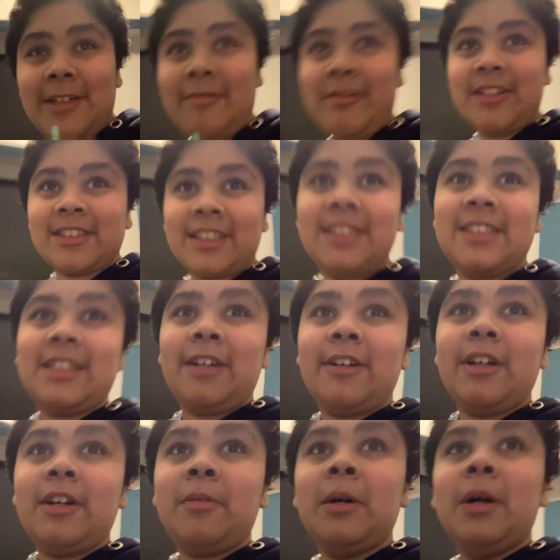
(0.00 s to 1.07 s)
Worst case
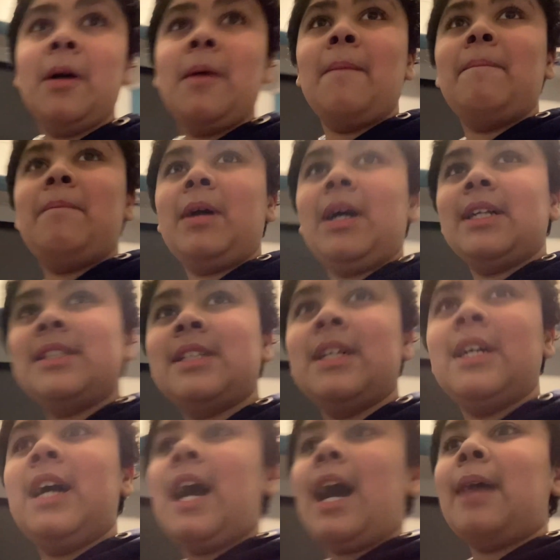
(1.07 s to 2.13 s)
scenario. But
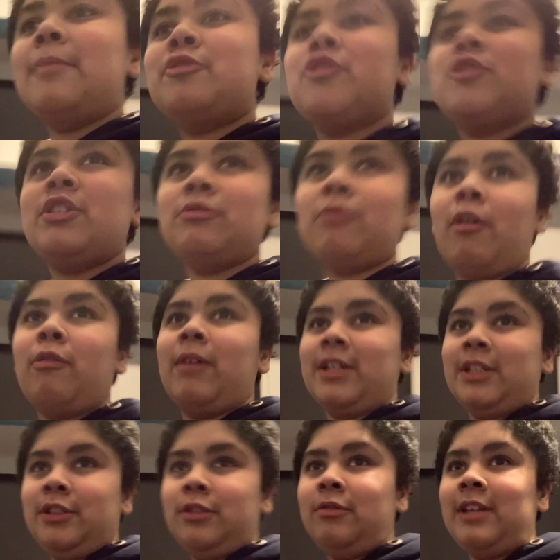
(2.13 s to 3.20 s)
I'm sure you won't want
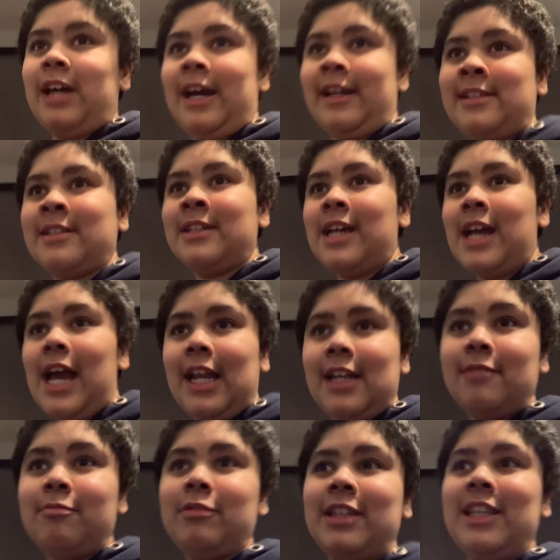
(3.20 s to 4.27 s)
to do that.
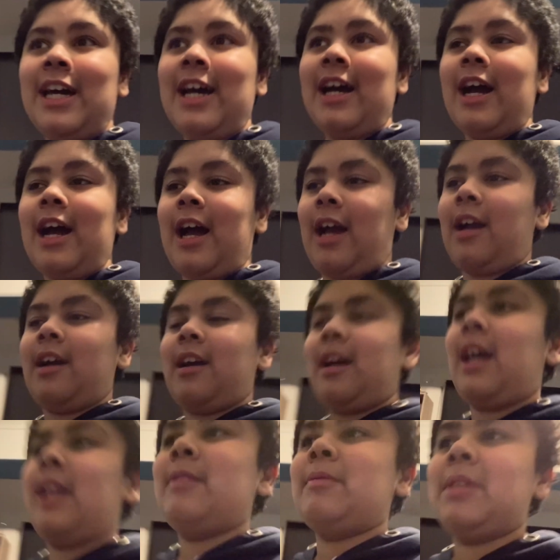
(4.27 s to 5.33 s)
And with that,
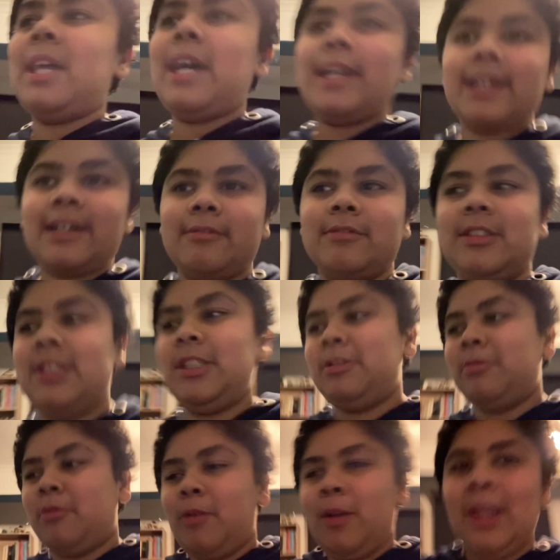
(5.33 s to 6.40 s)
and with that, I will see
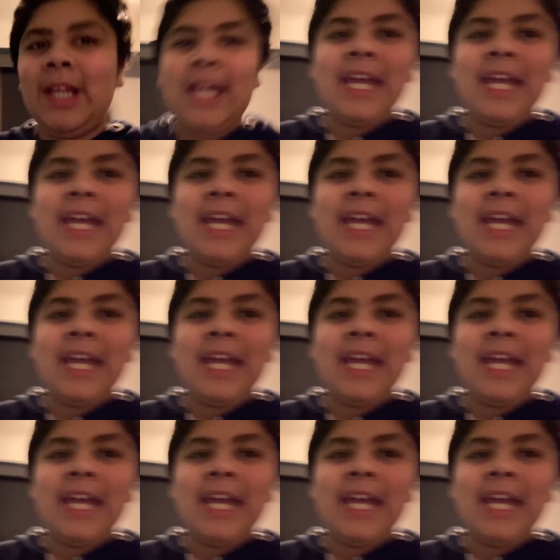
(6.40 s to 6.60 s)
you all